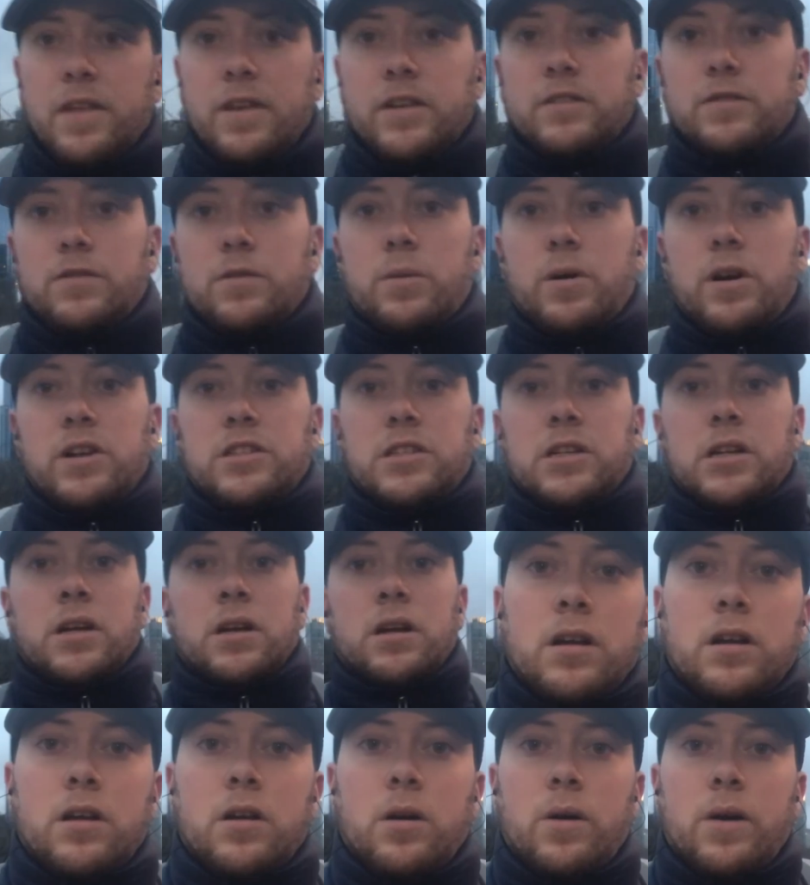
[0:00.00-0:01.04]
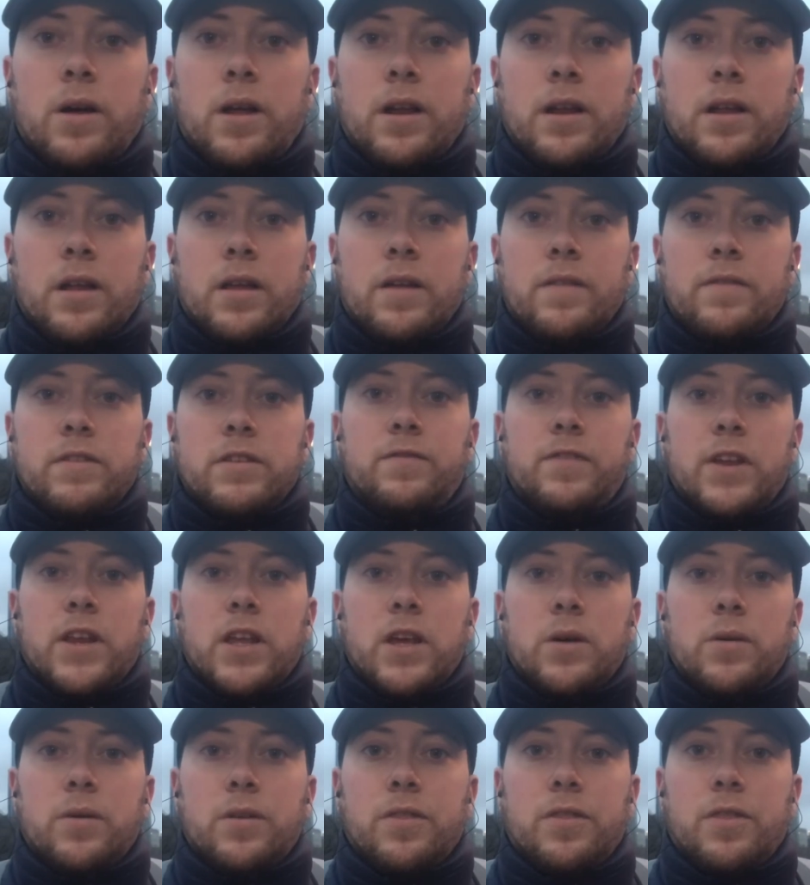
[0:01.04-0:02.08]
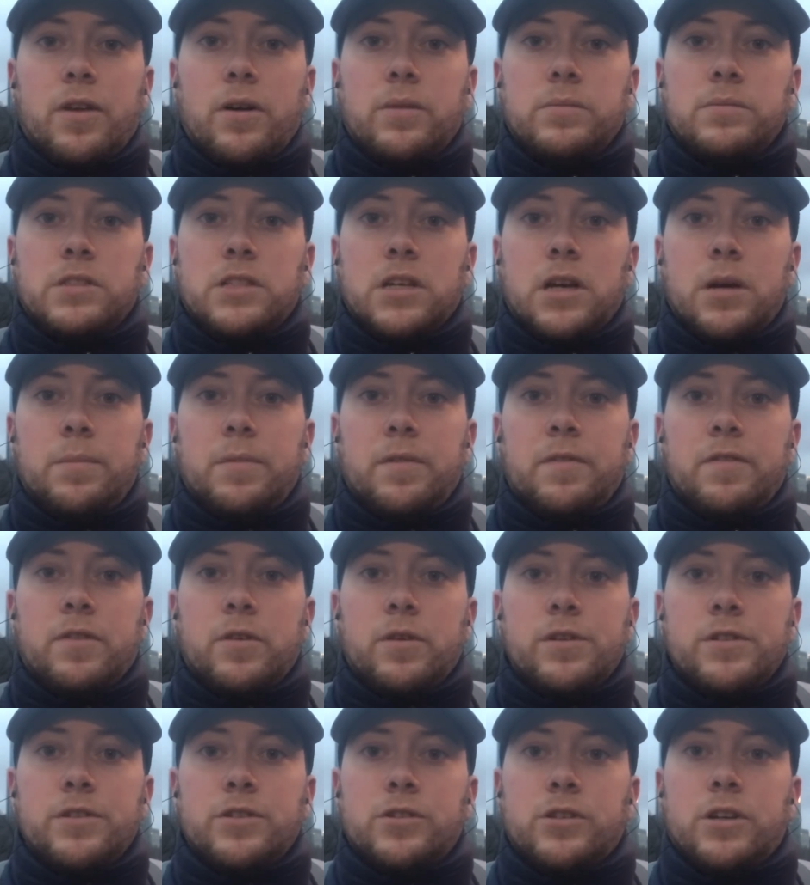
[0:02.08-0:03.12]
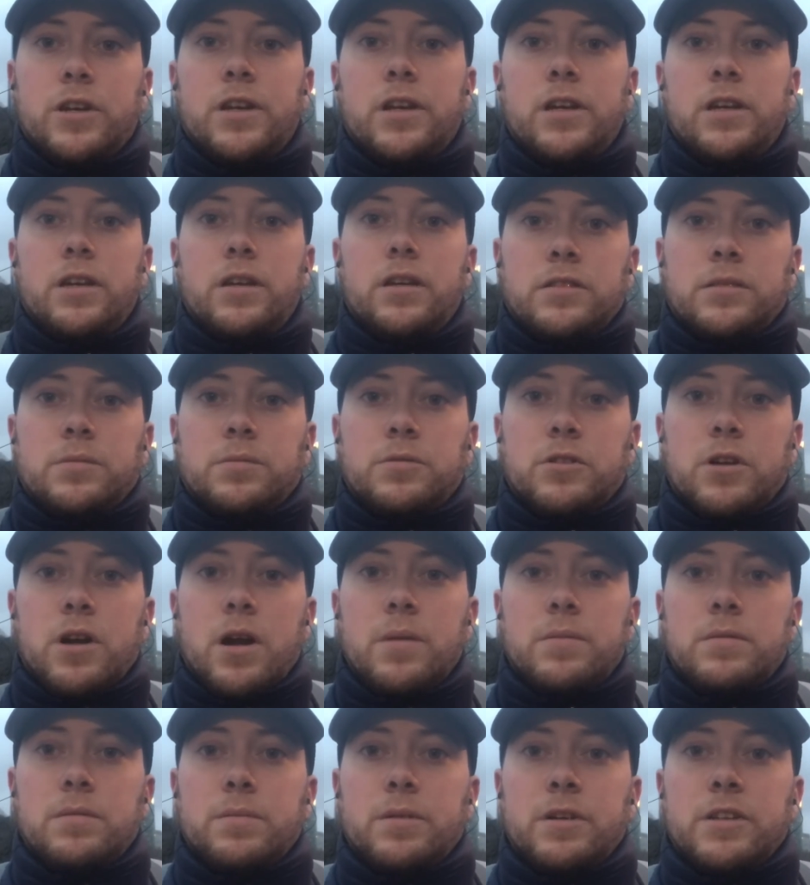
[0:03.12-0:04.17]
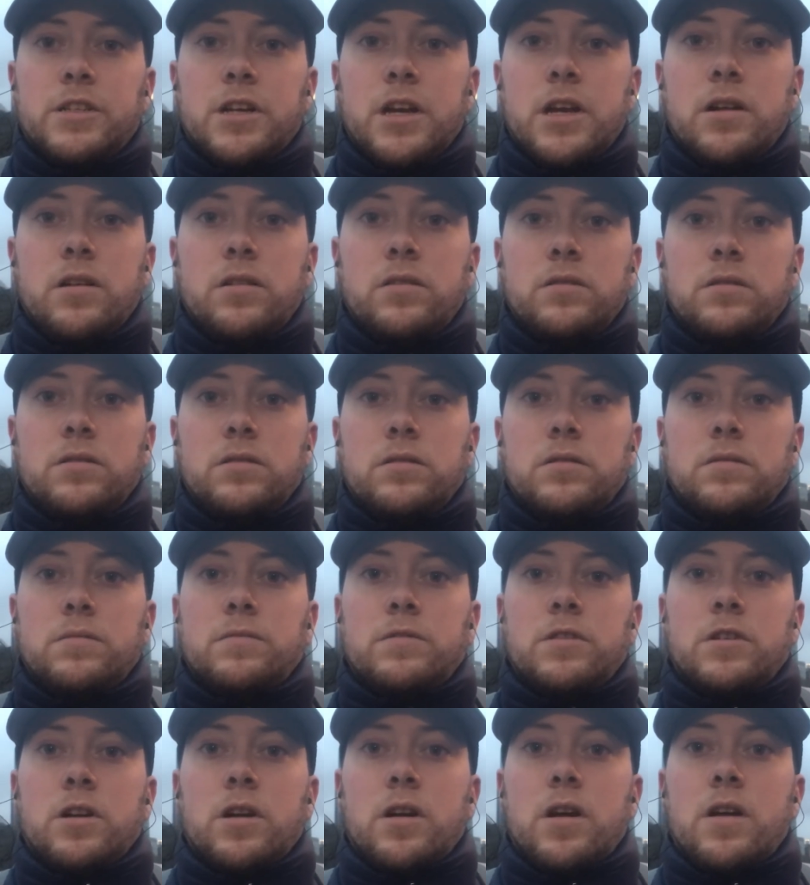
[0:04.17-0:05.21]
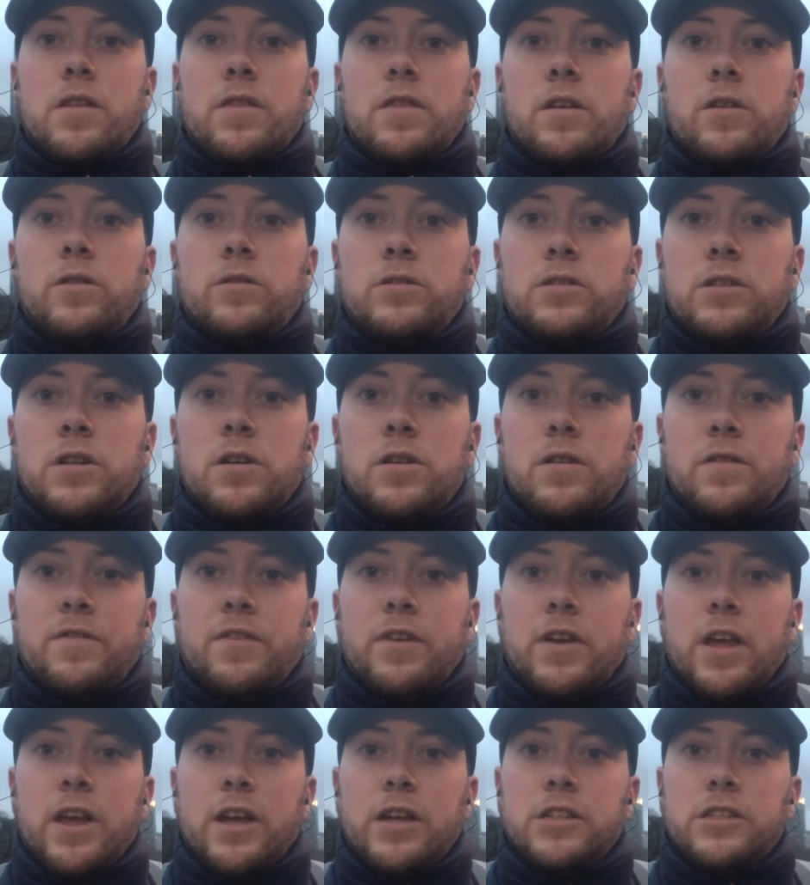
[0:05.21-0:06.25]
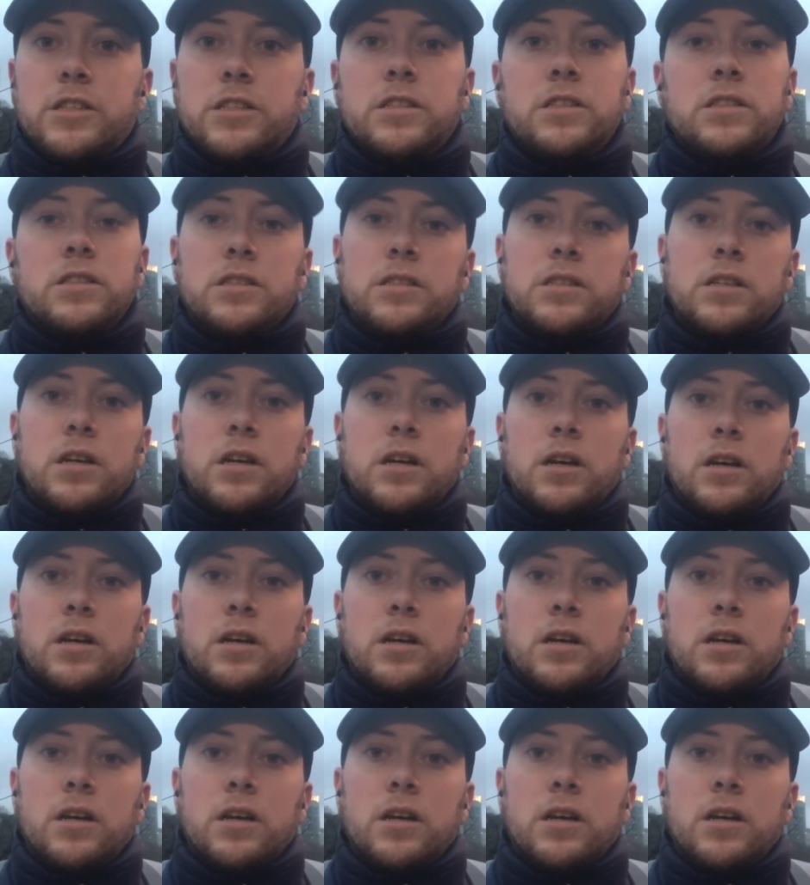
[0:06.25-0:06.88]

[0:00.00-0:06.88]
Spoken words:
Thanks for watching. Go ahead and give the video a thumbs up if you enjoyed it. Subscribe to my channel, turn on those notifications,